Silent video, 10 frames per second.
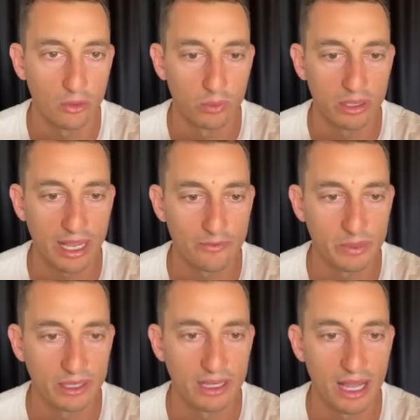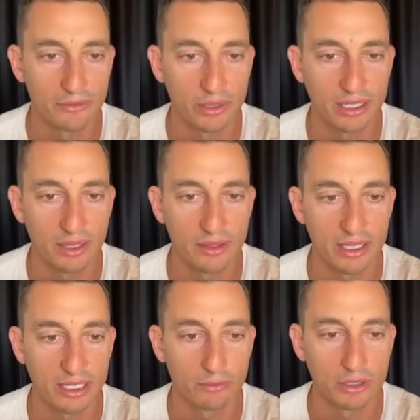we have been covering
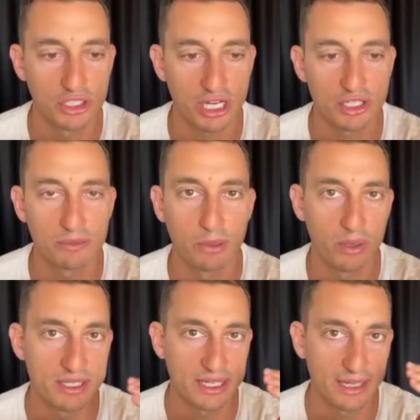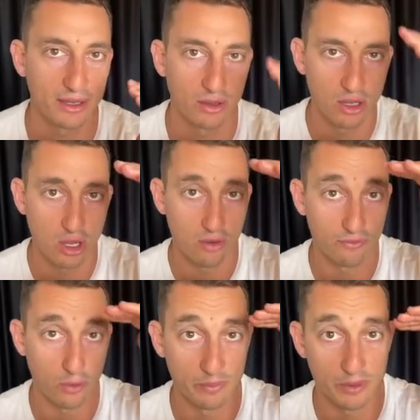the rejection points here
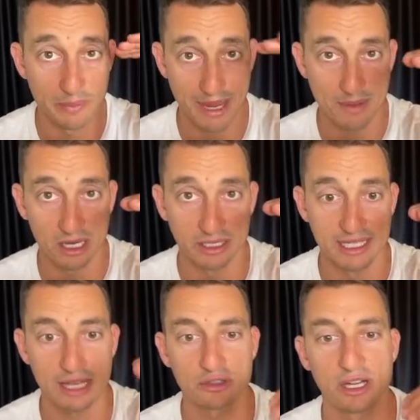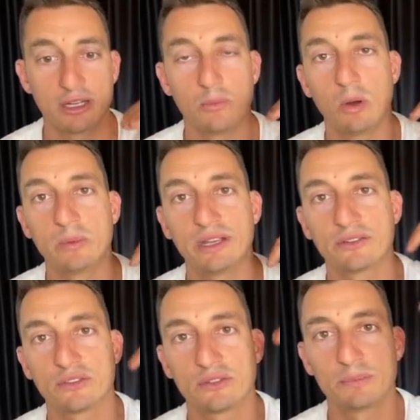from the bear market downtrend and what we
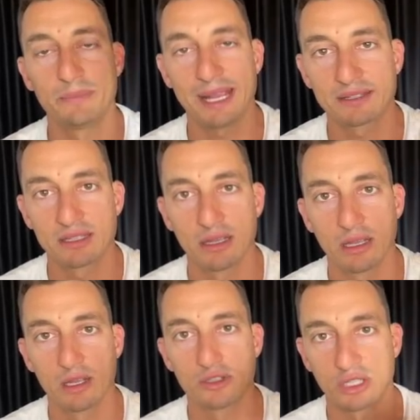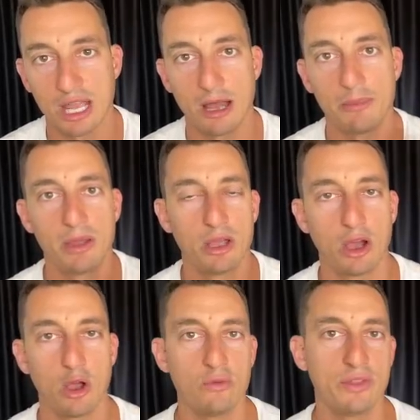expect to come
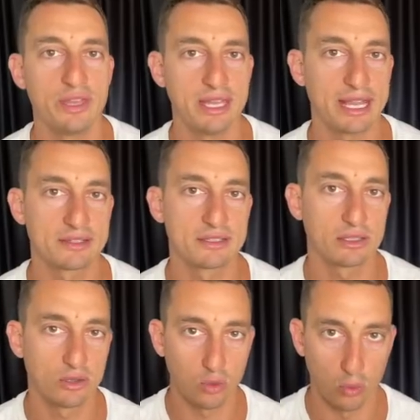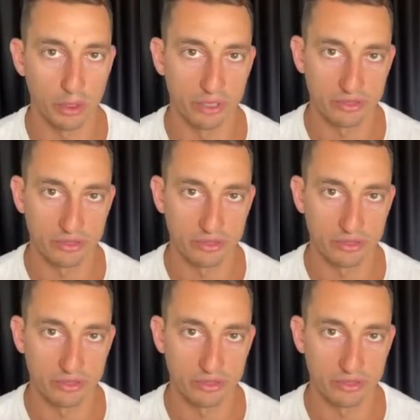over the next quarter.